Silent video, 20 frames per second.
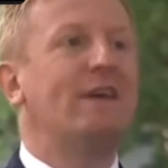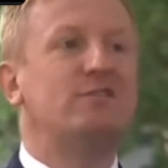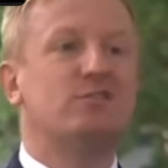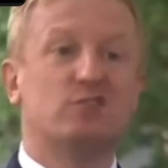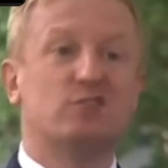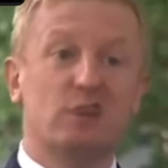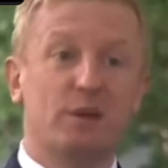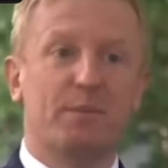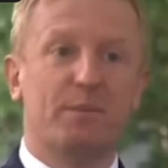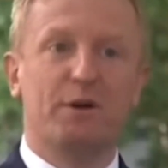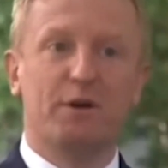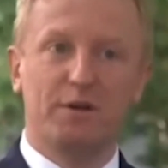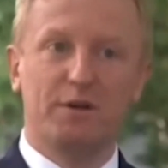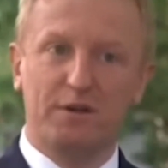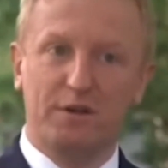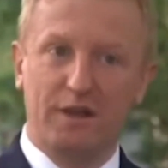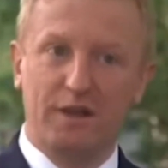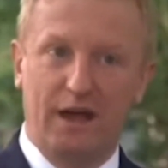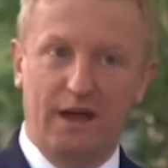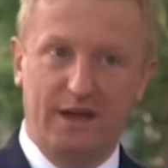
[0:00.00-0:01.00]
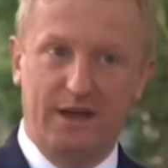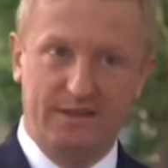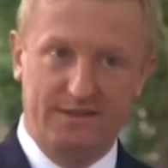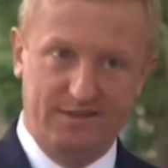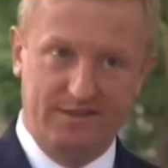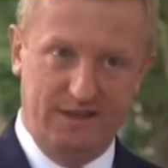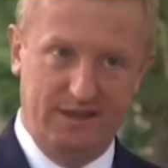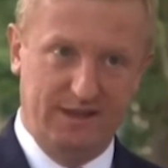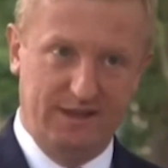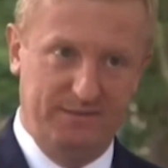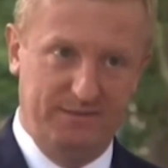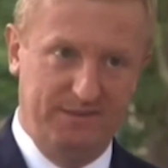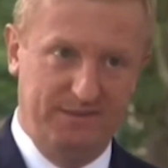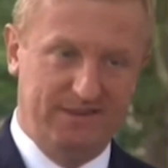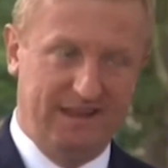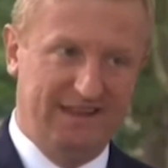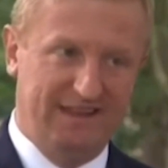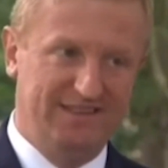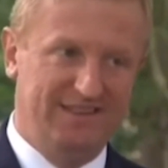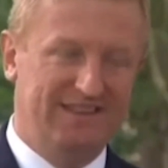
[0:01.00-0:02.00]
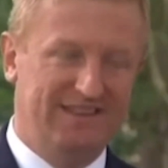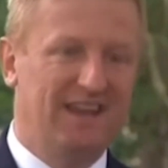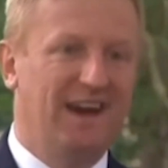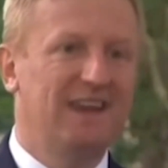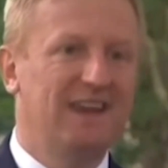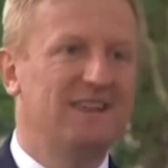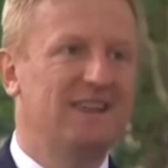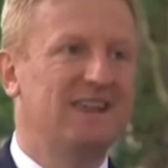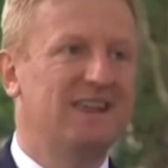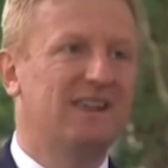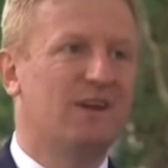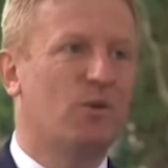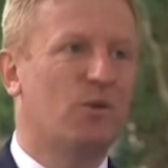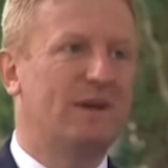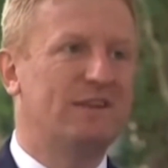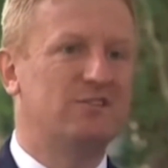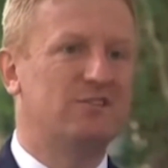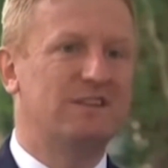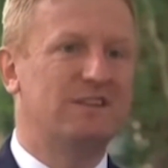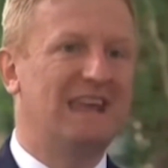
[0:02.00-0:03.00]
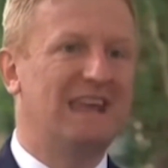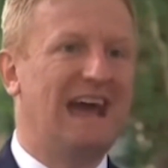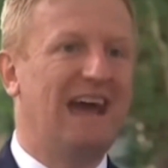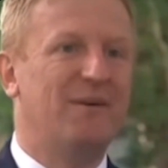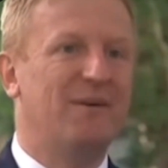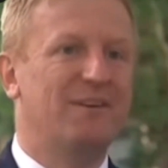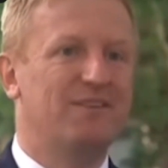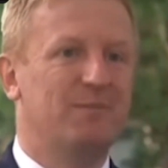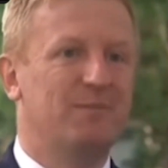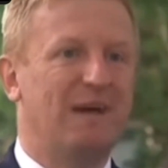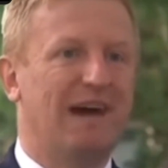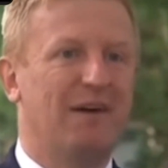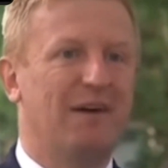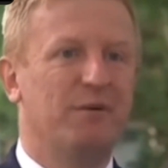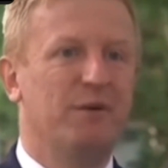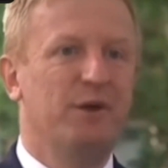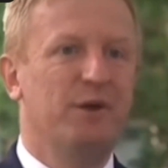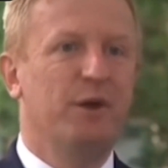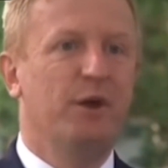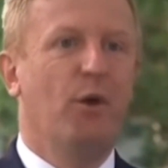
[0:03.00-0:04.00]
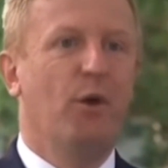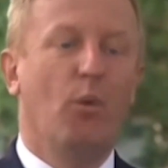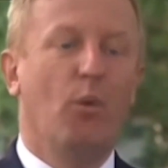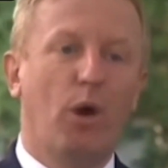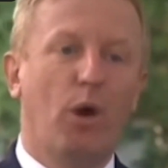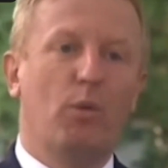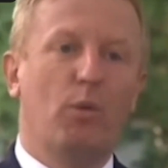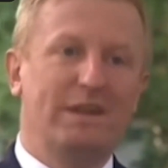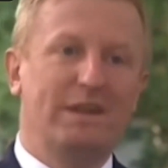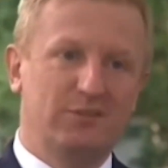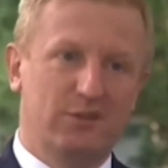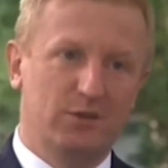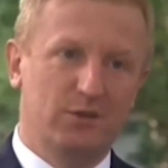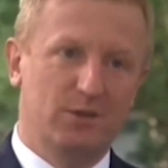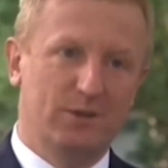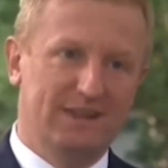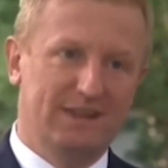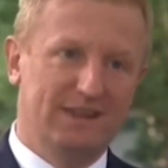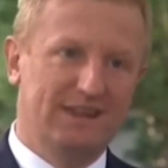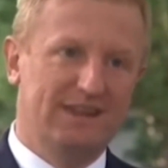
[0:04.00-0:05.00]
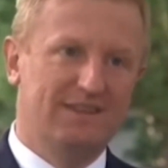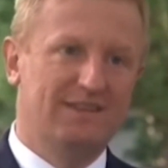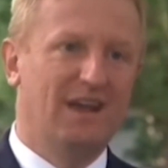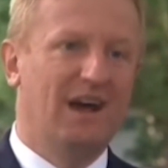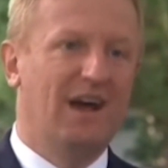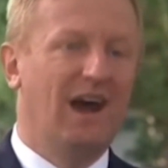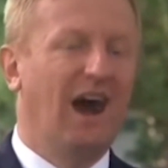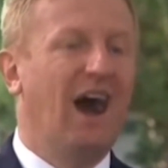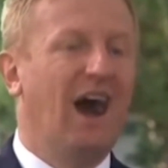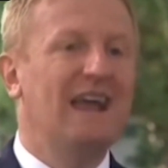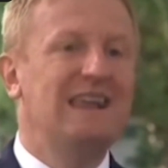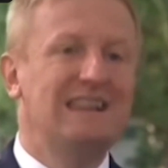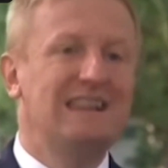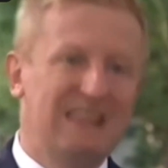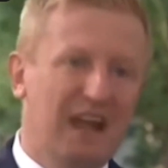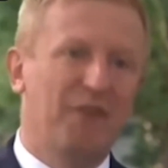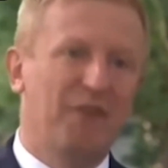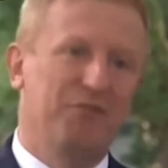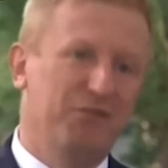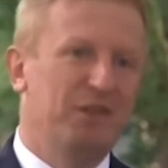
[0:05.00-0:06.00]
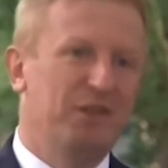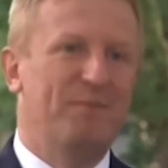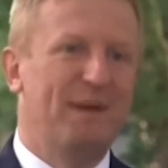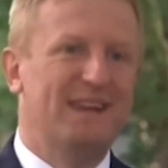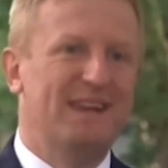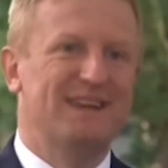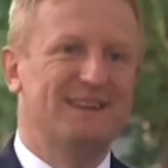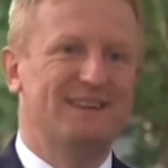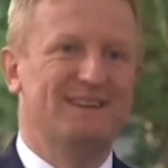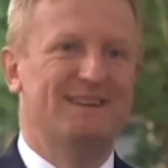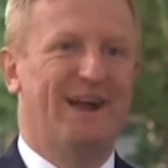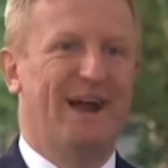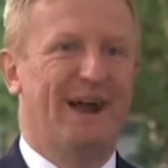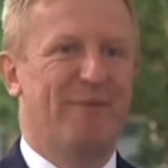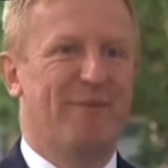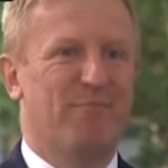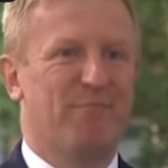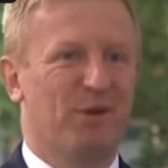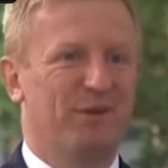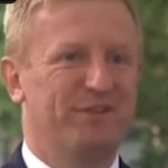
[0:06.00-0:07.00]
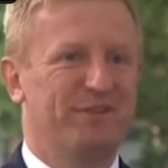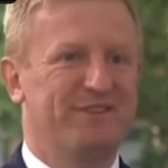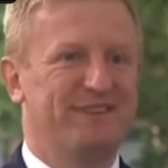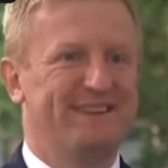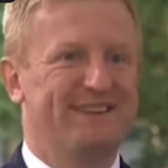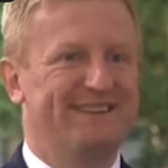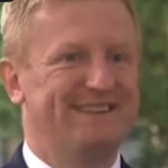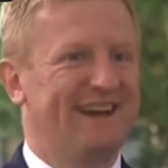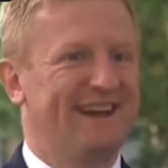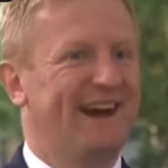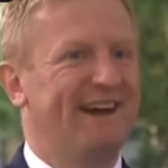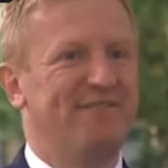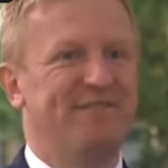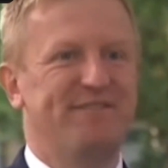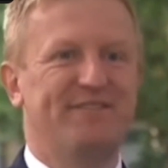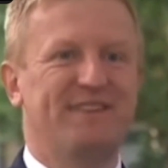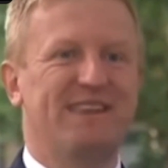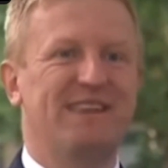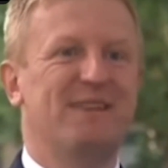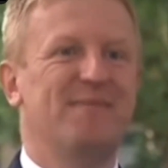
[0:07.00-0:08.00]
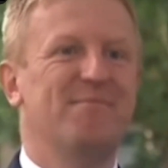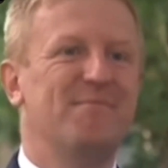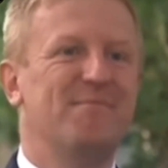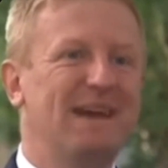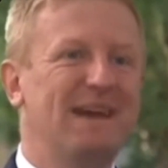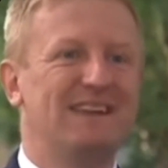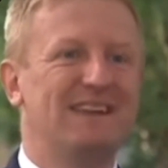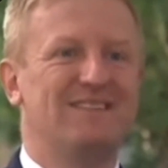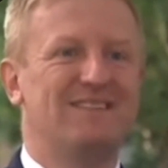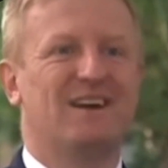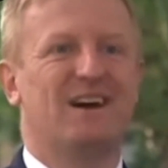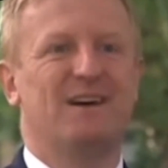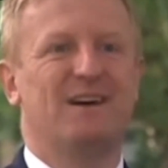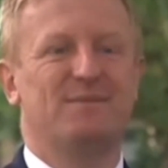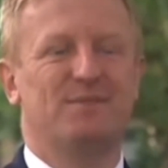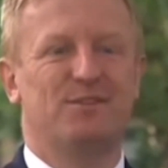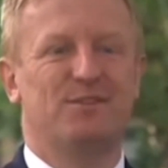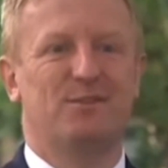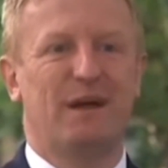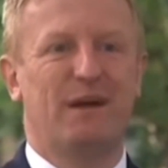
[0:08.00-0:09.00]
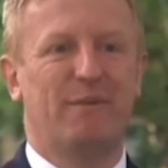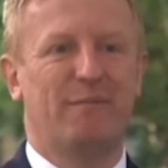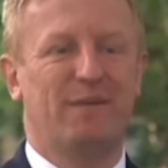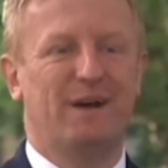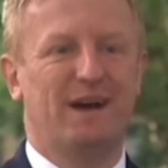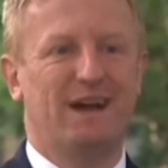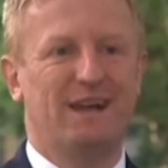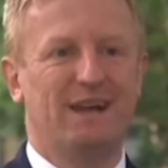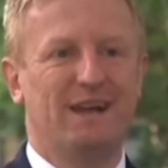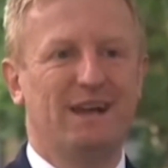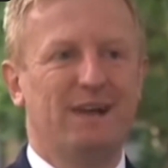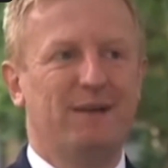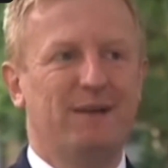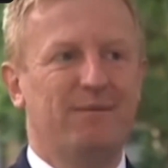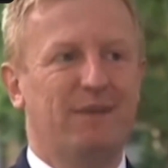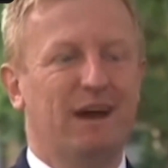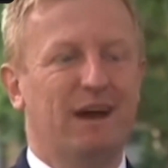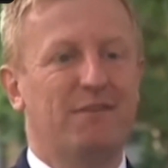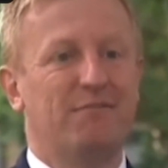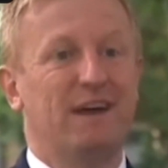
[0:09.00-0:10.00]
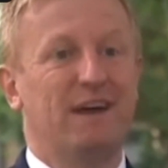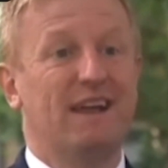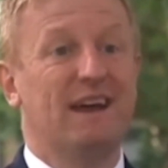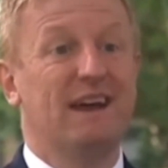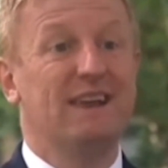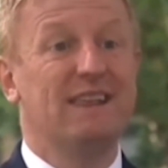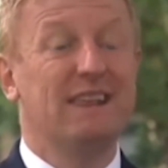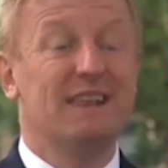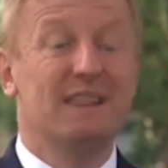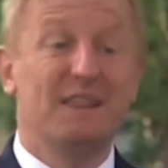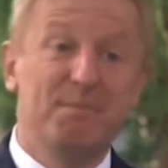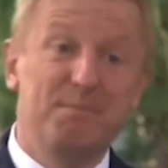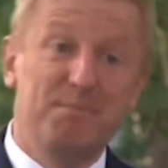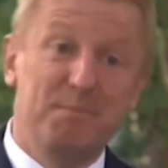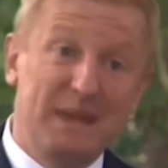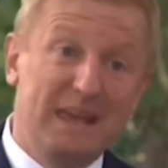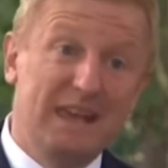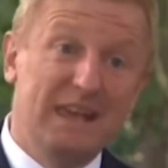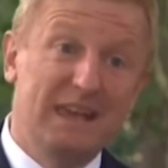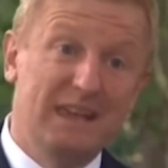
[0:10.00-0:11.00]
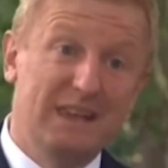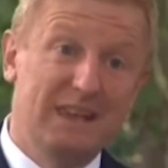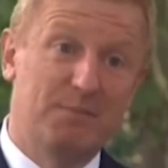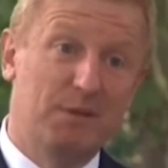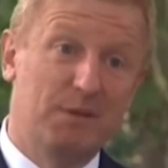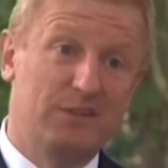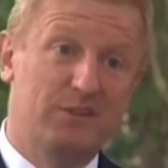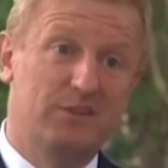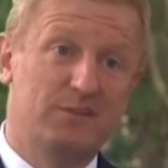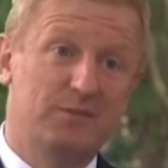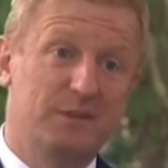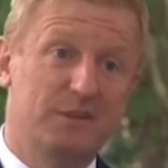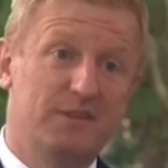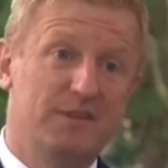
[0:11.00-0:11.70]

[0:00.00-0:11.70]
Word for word: questionable uh, circumstances. I think the question now is about what we do with these. Mm. I love the Benin uh, bronzes. I've seen them many times throughout my life, and I think them being in the British